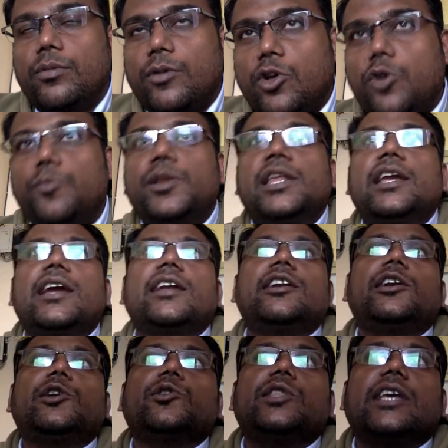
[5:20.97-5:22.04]
communicate
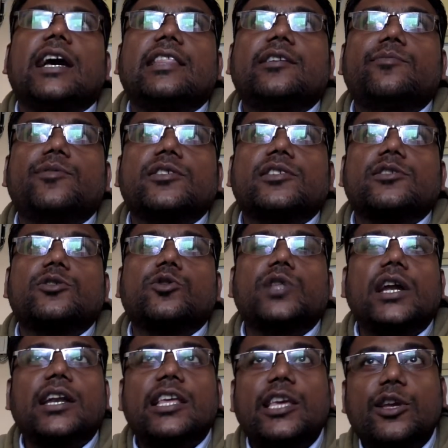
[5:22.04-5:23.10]
it to the other person, so
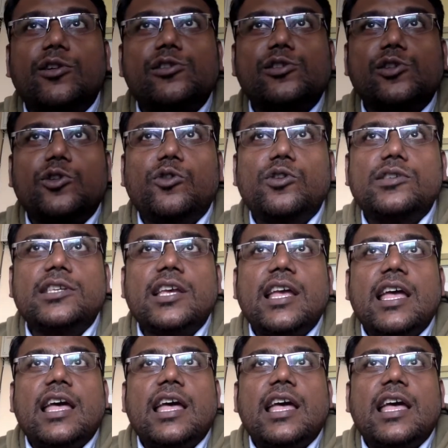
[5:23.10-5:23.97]
that he also knows